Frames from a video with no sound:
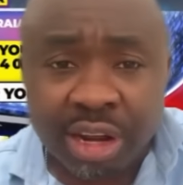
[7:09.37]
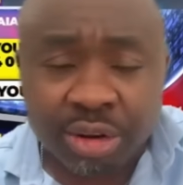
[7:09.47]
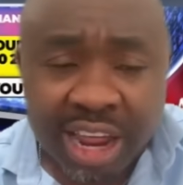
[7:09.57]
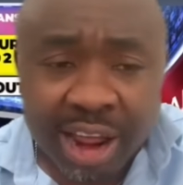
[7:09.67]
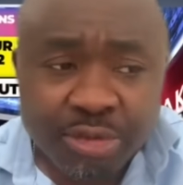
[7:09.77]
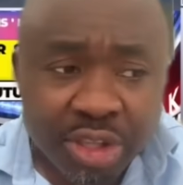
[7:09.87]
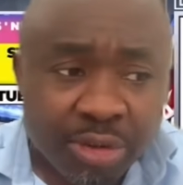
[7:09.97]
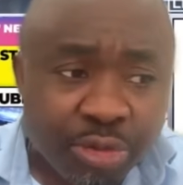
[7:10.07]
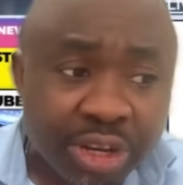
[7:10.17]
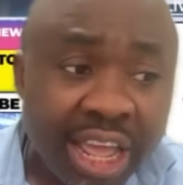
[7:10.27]
and other
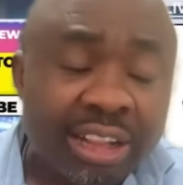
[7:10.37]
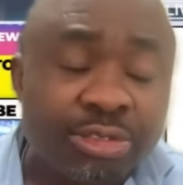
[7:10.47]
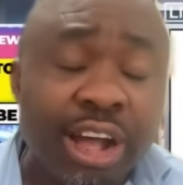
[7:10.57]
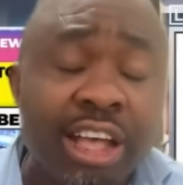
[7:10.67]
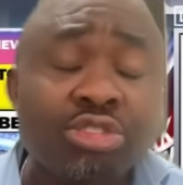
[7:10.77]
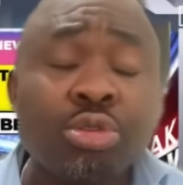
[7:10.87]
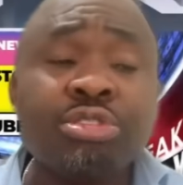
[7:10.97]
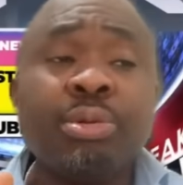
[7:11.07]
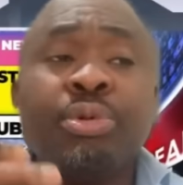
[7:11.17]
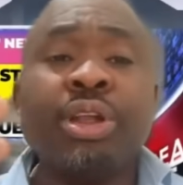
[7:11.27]
African friends, they advised Tolu,
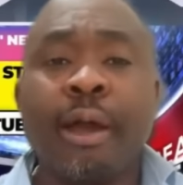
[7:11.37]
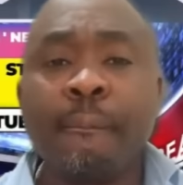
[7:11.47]
say, brother,